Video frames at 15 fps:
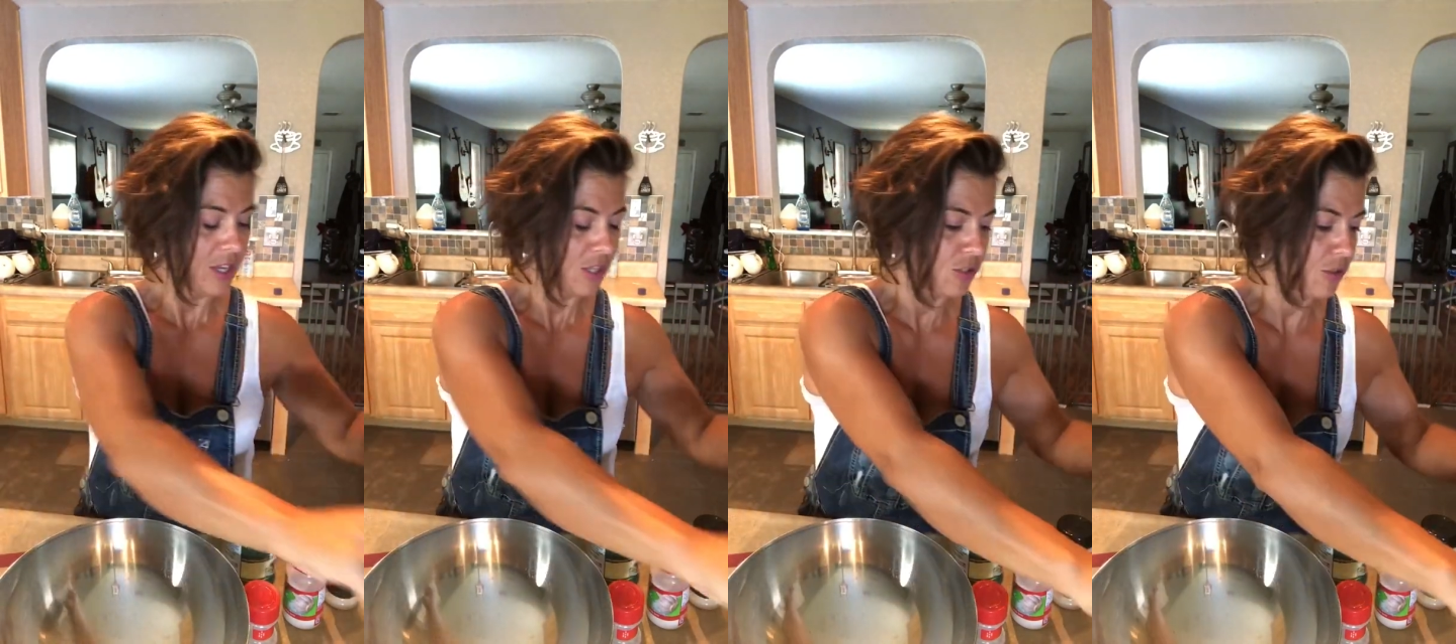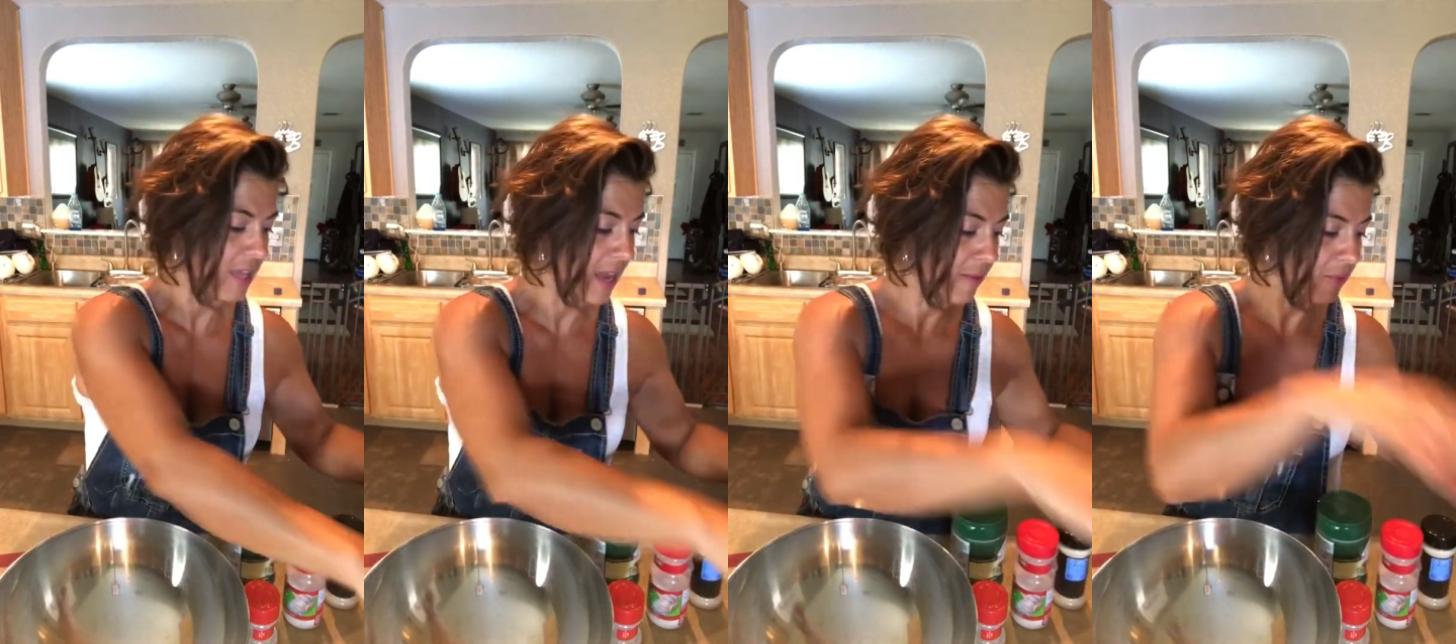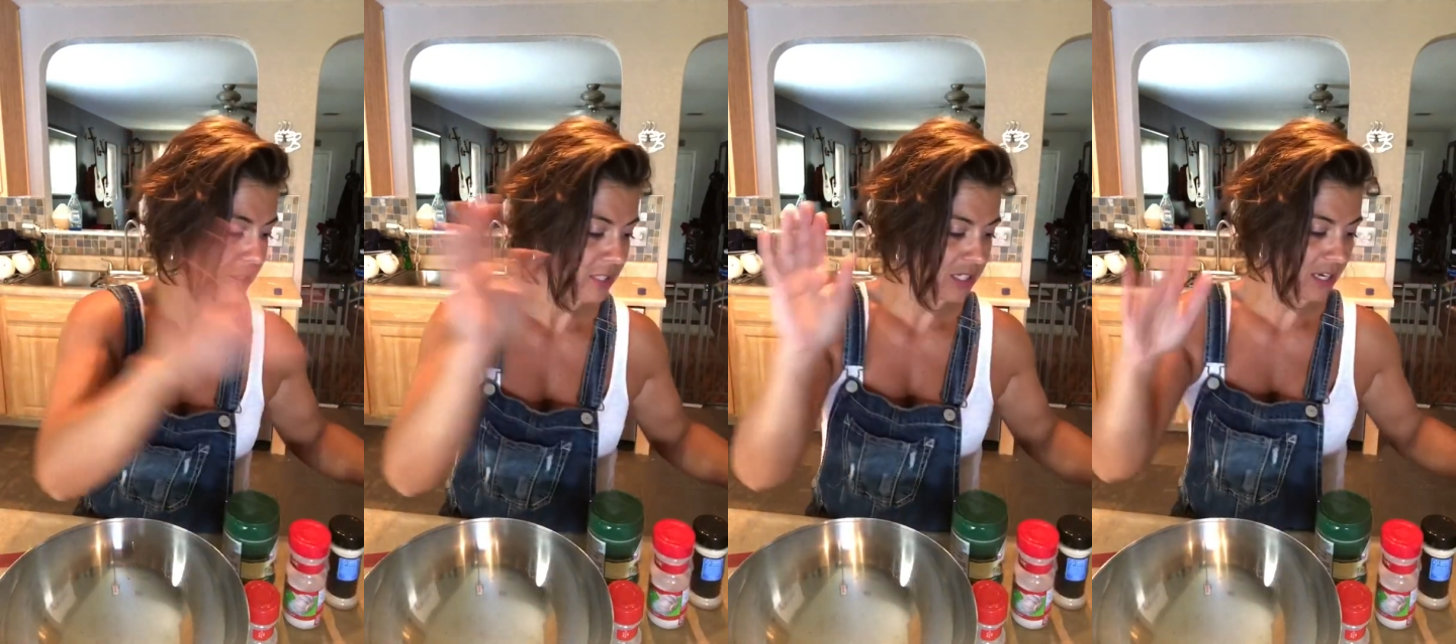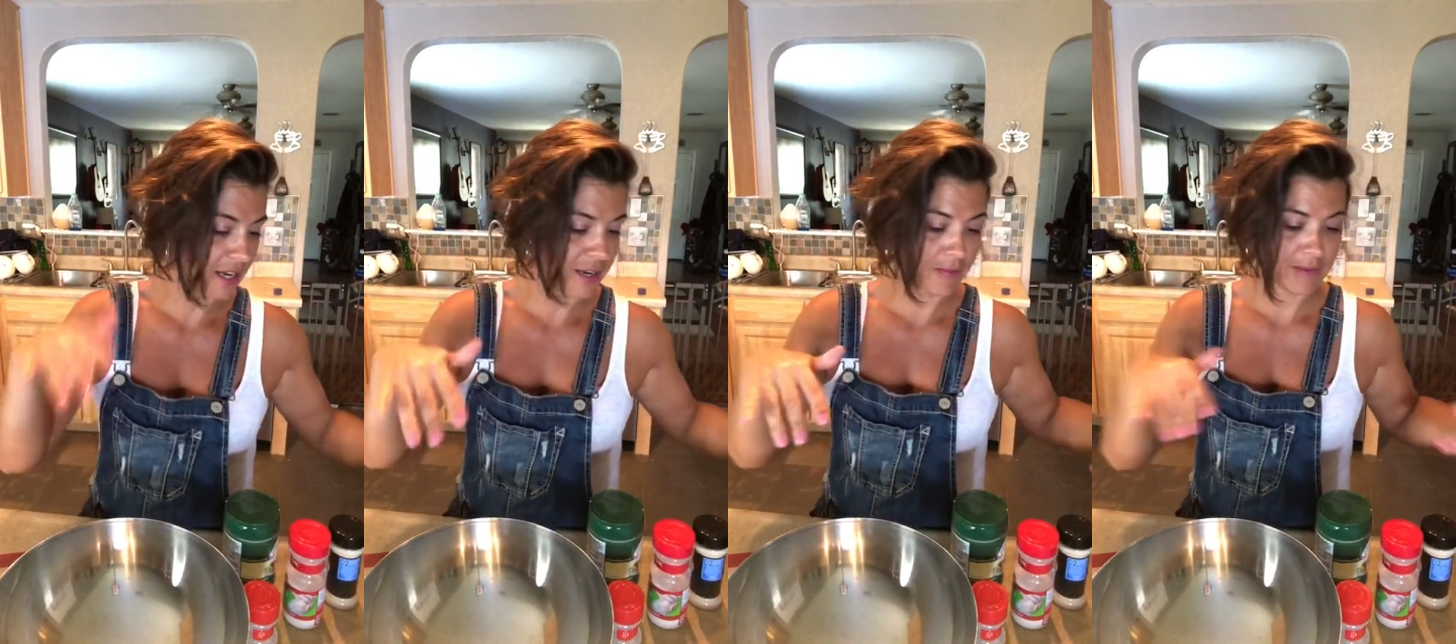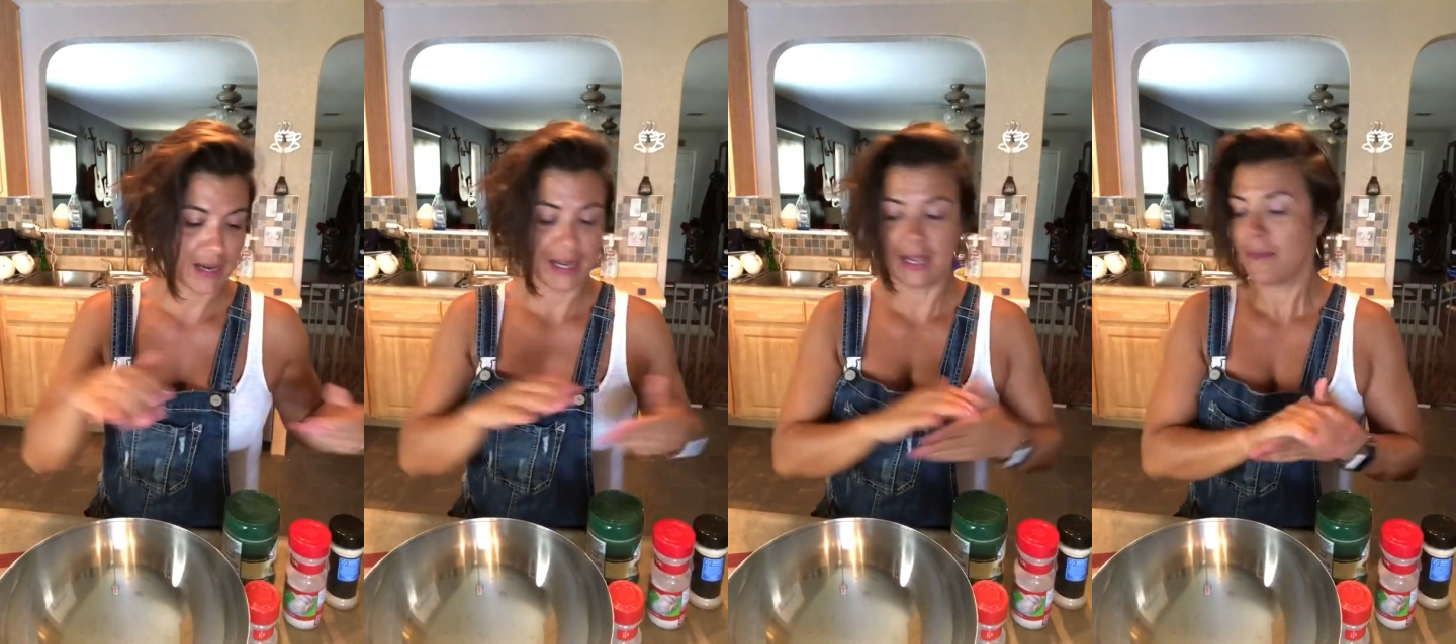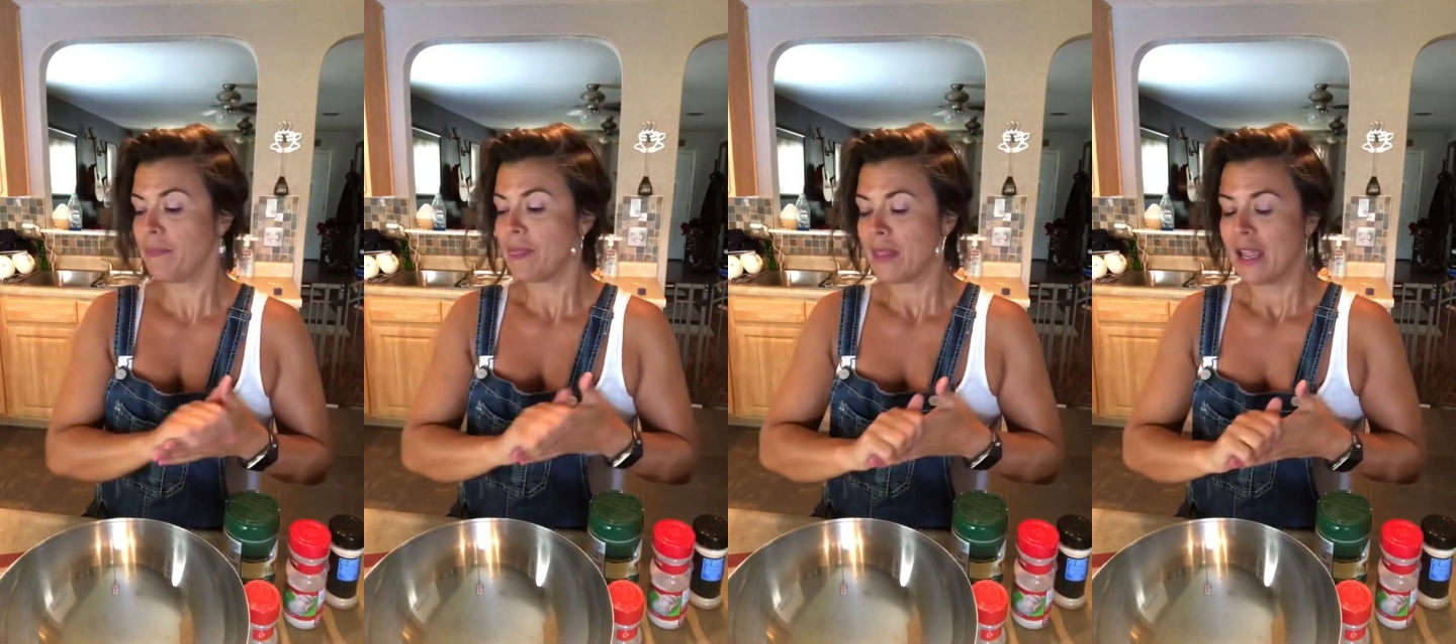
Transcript: So that was done already,